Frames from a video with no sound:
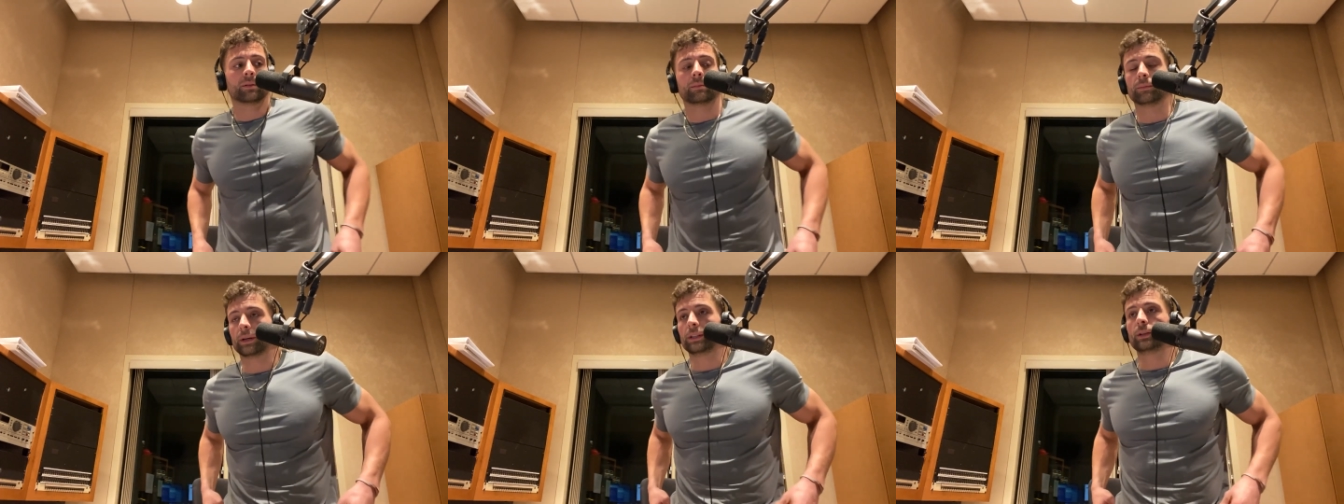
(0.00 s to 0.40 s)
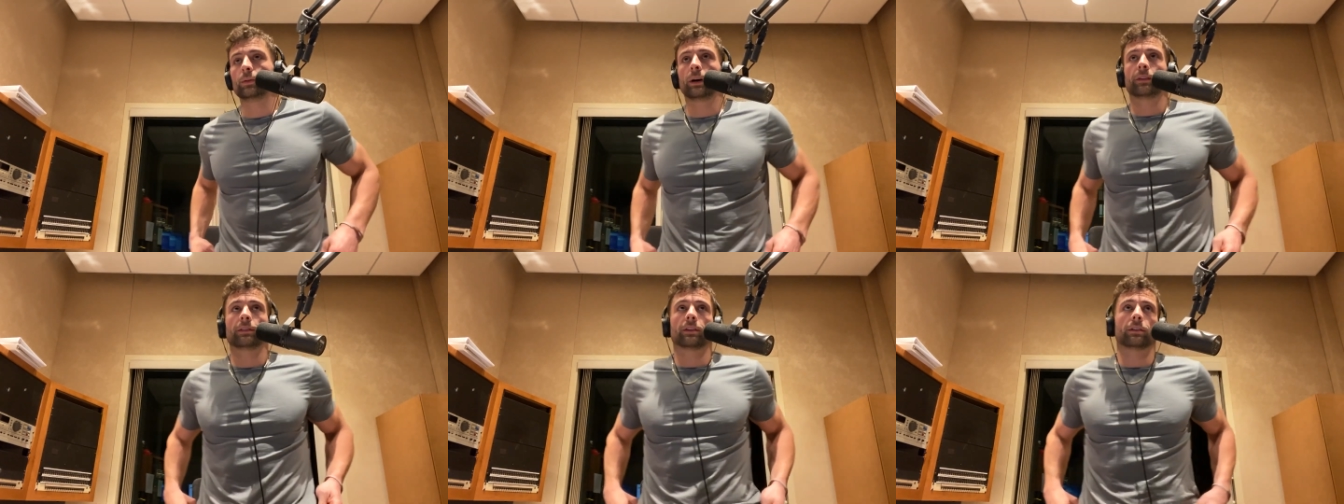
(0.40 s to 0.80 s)
But
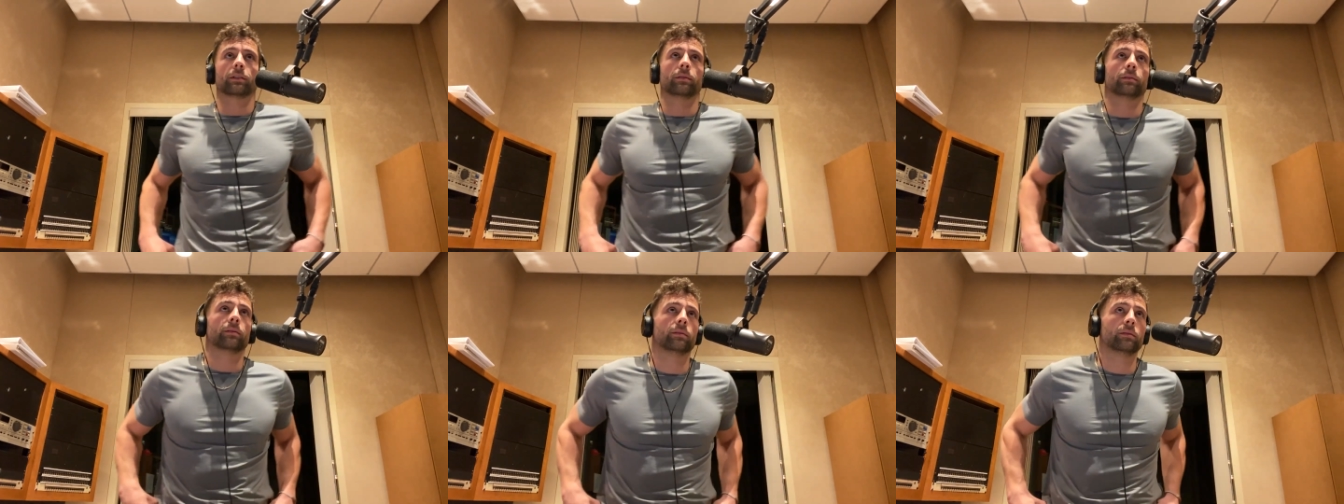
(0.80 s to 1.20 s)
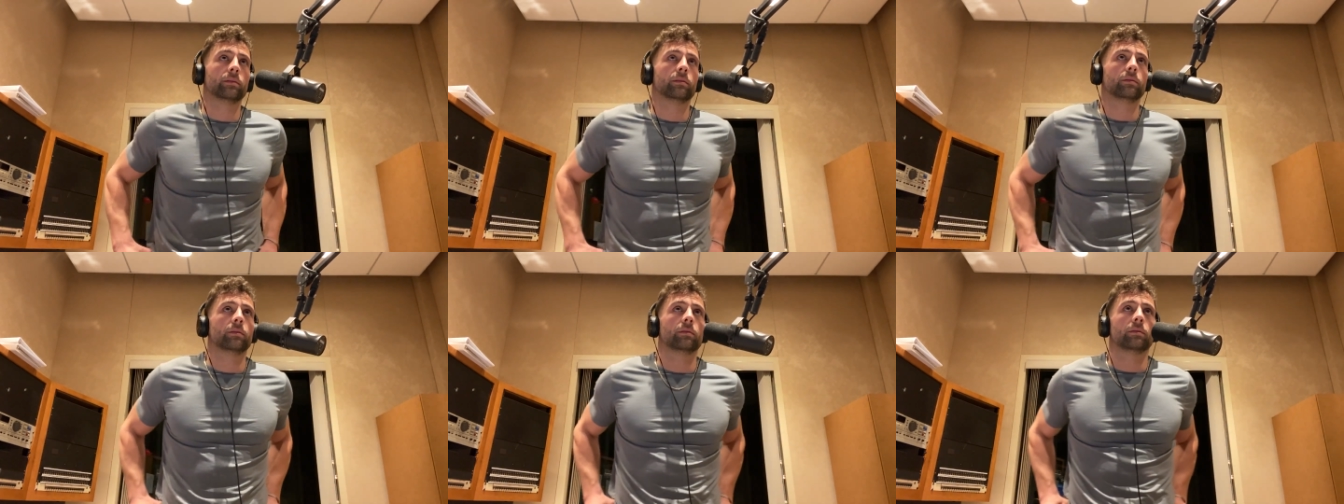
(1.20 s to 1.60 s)
you ever
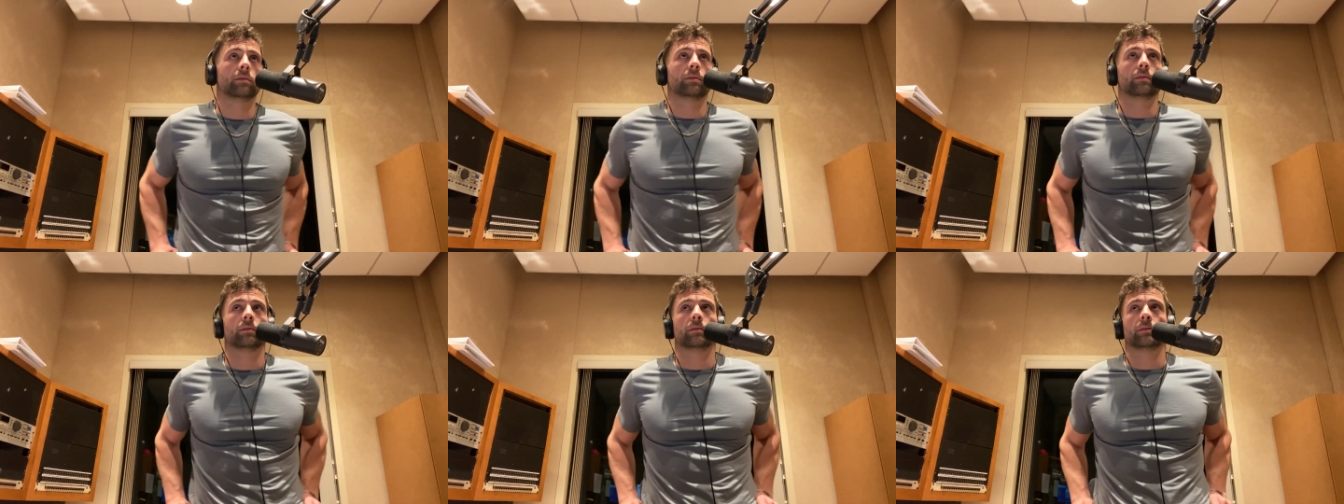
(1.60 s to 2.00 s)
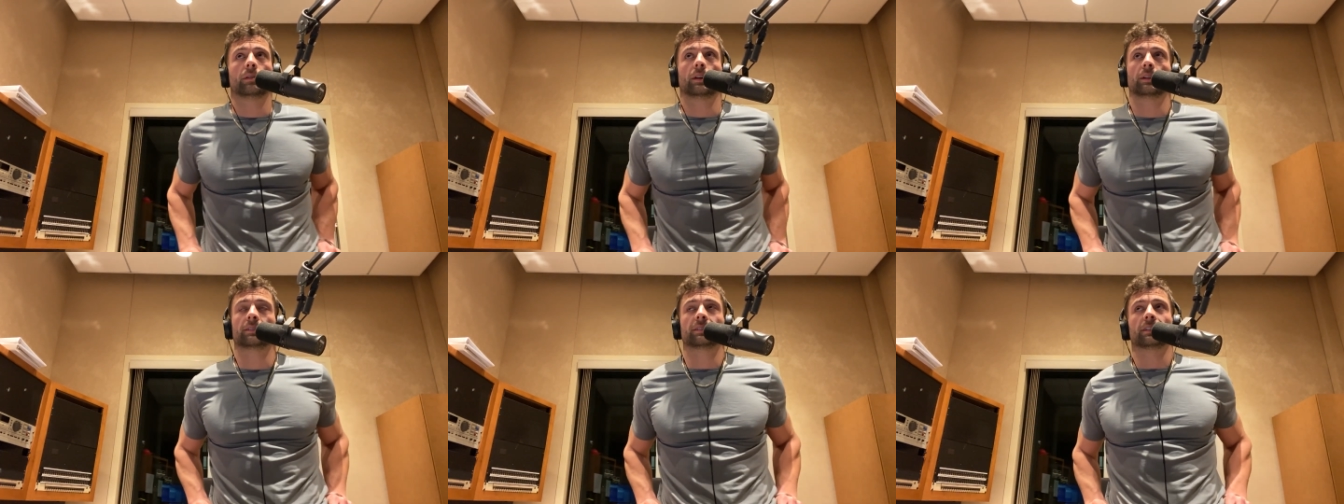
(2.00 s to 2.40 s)

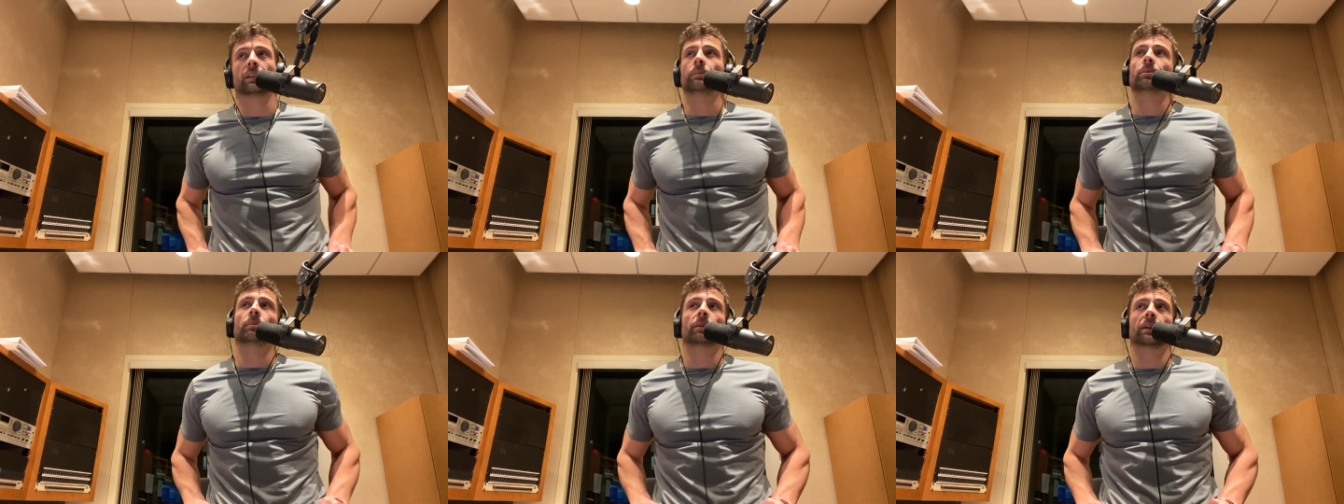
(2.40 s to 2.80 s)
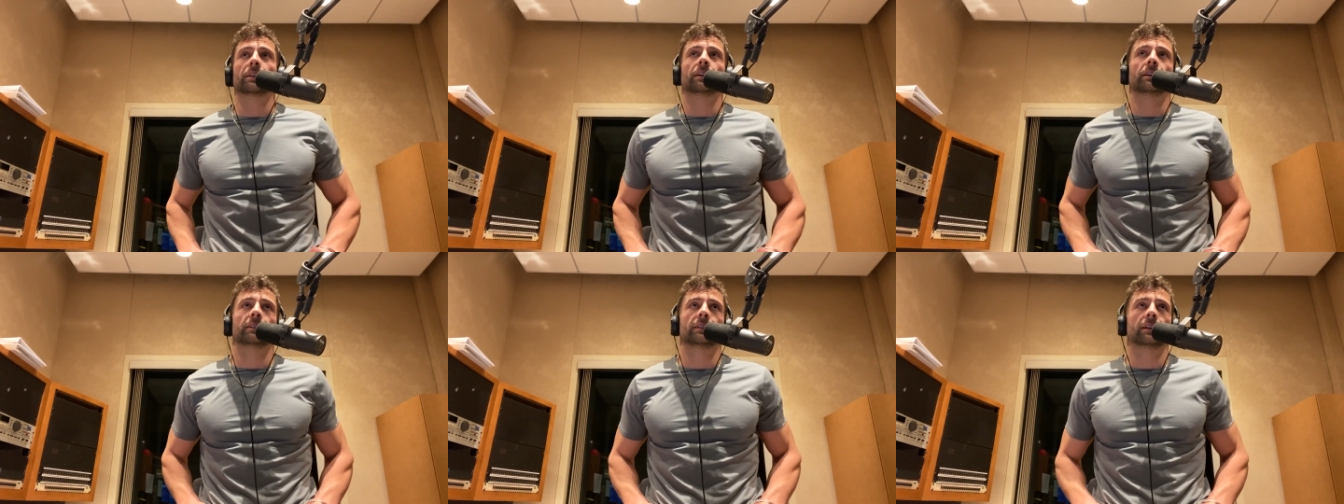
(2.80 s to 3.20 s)
I'll sleep in my
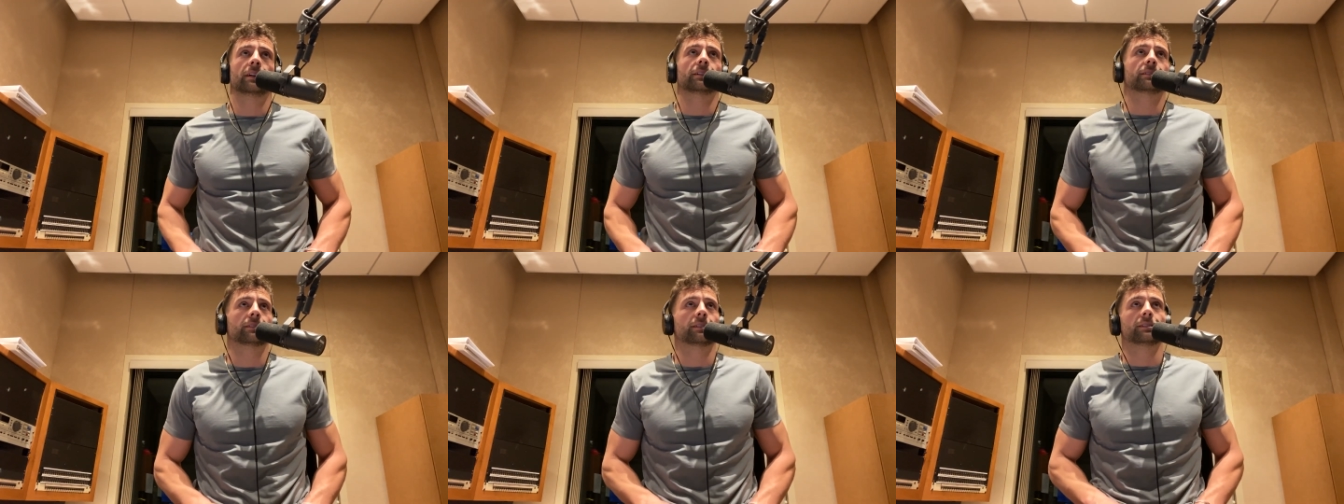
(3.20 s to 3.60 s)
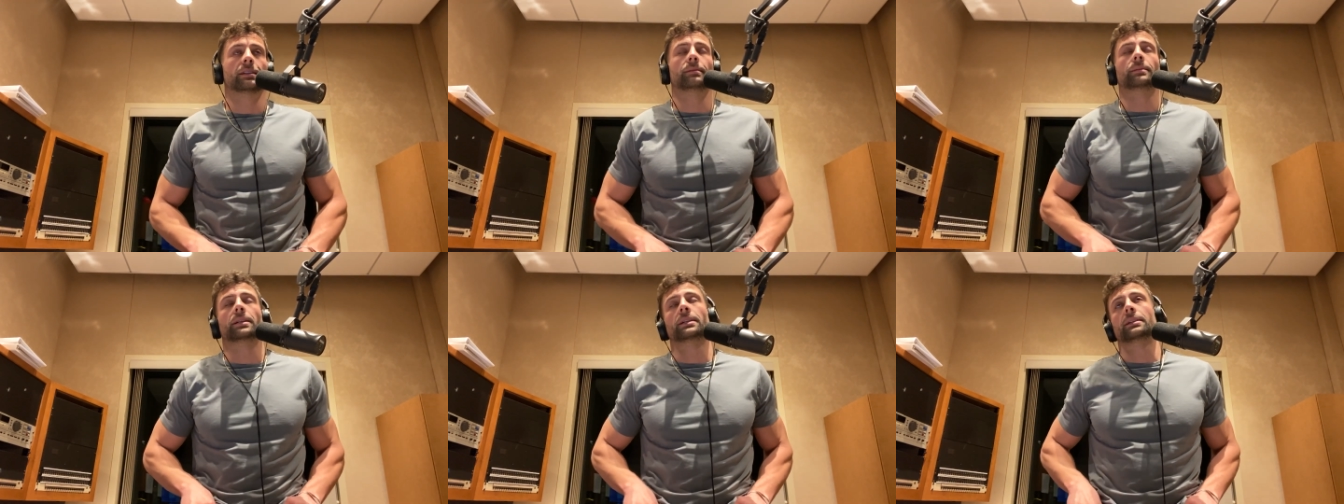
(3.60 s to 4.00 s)
contacts cuz
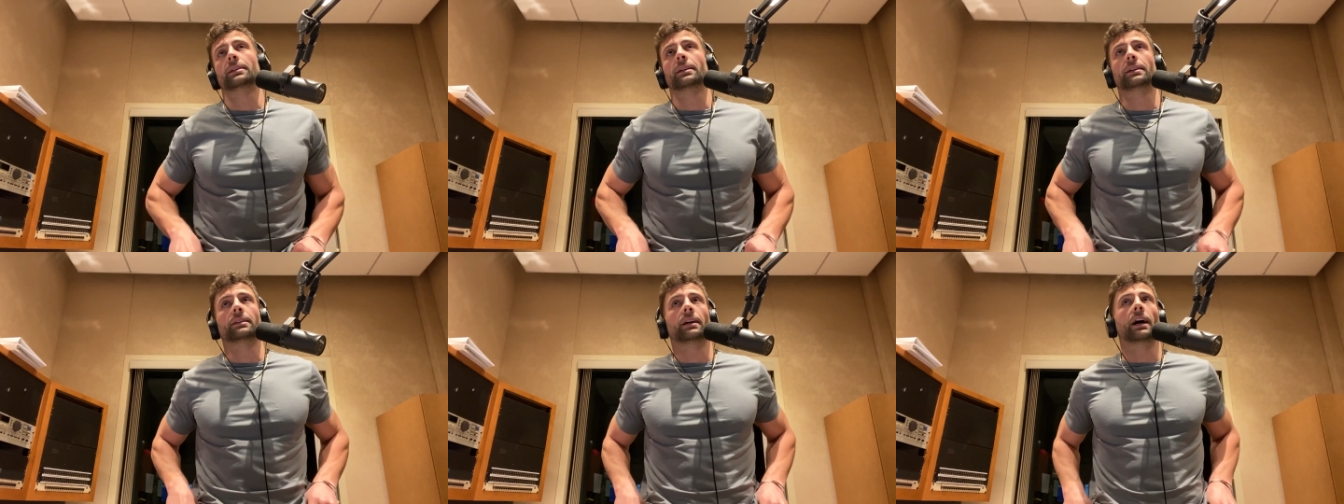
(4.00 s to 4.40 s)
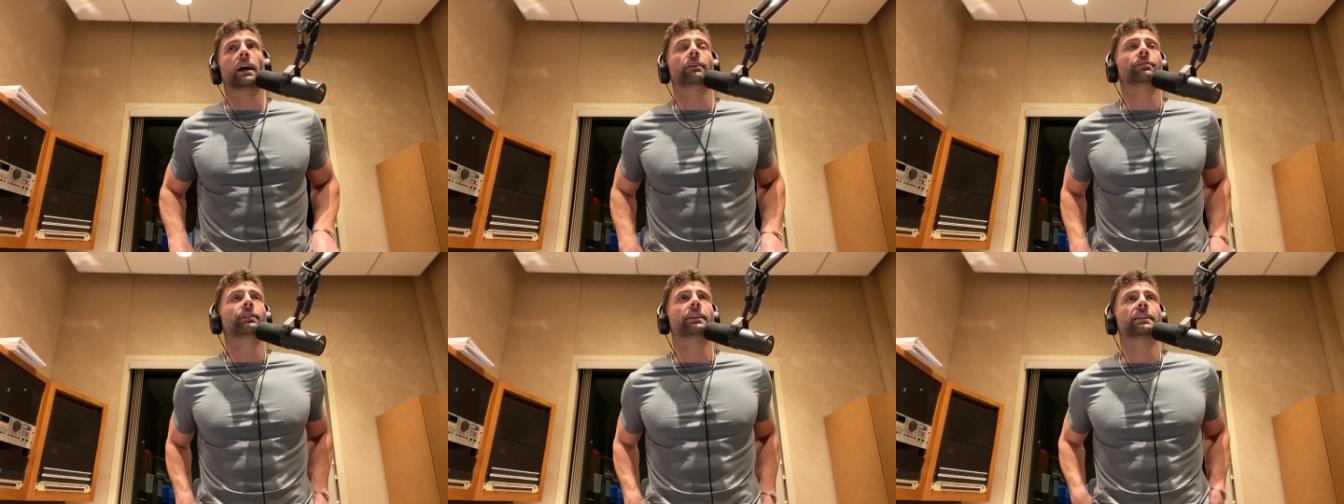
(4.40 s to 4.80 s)
I'm like god,
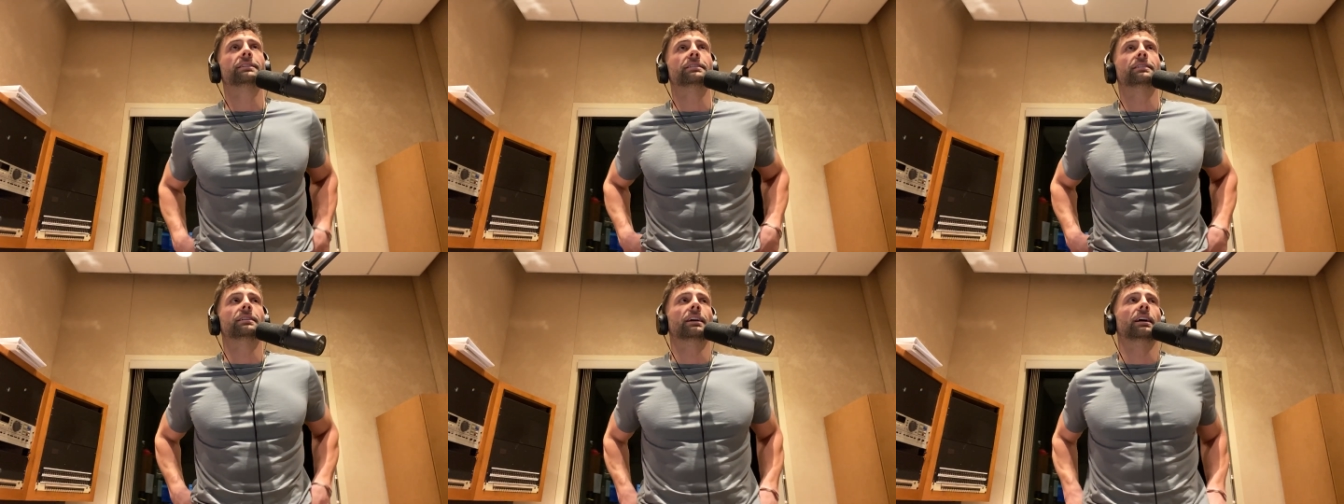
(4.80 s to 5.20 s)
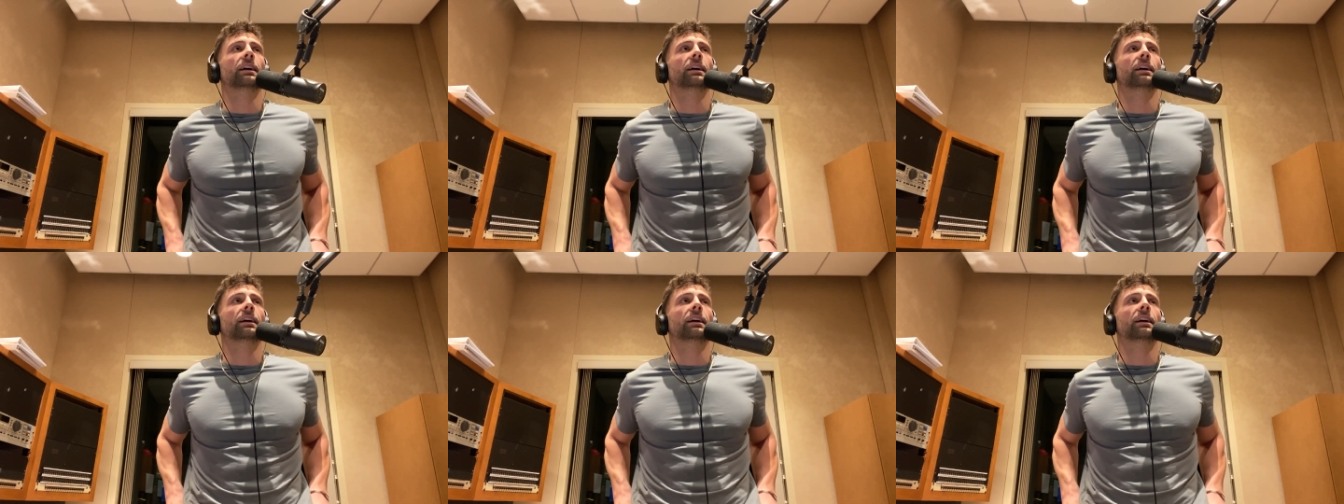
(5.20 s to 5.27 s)
I forget to